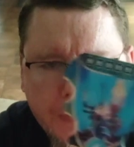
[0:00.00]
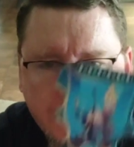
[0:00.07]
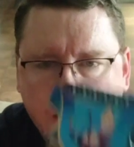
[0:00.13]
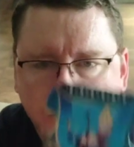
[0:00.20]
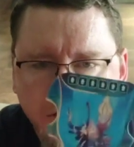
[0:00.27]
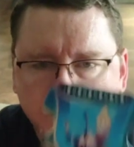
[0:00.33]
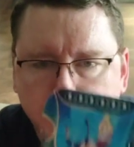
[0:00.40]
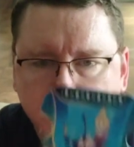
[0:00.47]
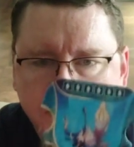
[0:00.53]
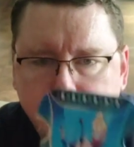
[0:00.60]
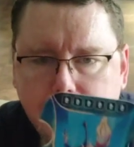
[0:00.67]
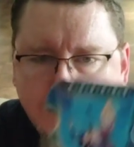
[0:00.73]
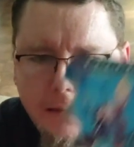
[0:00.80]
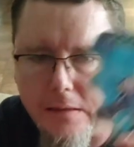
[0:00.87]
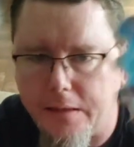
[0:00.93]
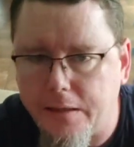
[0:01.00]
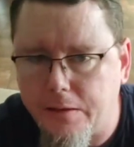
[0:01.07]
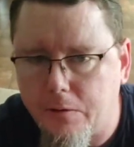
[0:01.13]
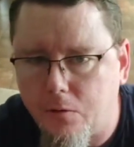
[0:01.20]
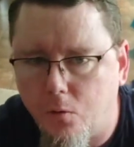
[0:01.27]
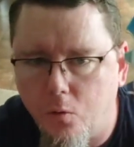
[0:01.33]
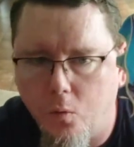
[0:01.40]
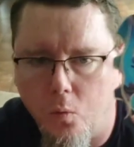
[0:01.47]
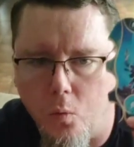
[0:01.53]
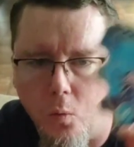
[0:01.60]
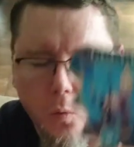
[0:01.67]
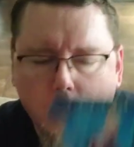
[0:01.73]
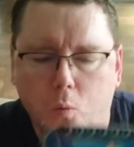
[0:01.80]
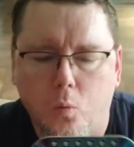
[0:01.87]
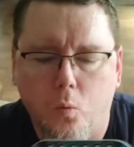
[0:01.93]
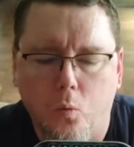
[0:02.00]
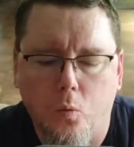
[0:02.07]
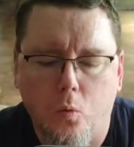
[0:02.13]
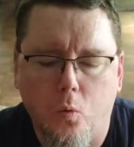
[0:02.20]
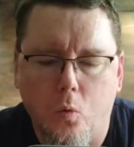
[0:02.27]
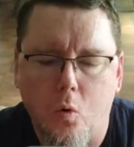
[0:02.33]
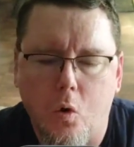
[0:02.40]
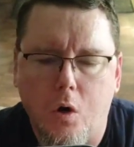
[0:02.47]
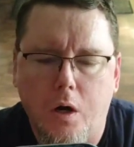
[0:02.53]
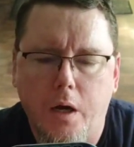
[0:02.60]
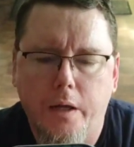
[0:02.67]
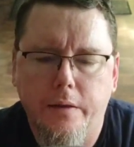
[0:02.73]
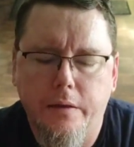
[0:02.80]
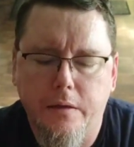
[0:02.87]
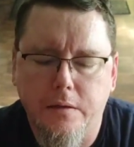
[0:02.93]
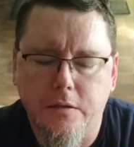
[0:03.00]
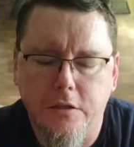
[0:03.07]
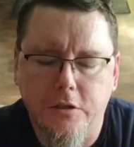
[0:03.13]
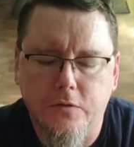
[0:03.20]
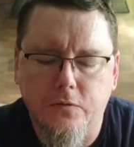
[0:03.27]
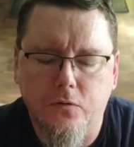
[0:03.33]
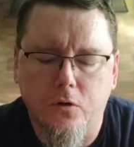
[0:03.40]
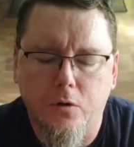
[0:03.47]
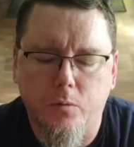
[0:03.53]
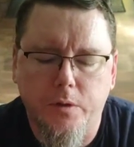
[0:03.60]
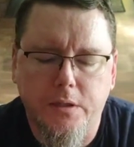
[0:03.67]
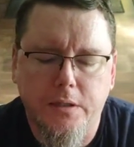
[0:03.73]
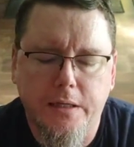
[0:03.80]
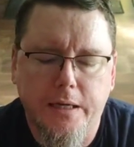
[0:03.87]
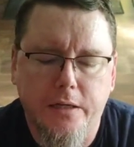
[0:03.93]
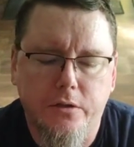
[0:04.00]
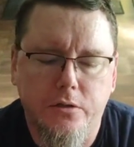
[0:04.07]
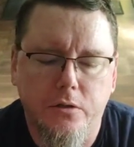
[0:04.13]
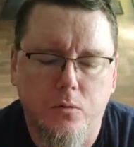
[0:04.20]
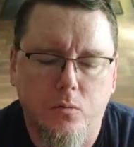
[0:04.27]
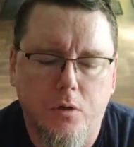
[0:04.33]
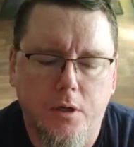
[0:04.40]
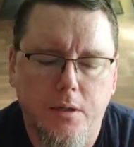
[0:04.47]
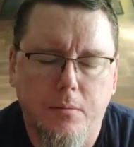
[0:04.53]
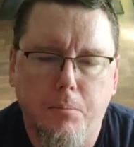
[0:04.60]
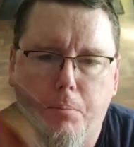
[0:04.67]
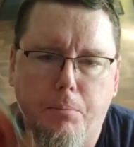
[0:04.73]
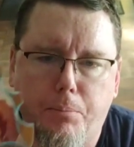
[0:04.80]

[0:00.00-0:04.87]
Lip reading: Not sure exactly what this is for with the extra one,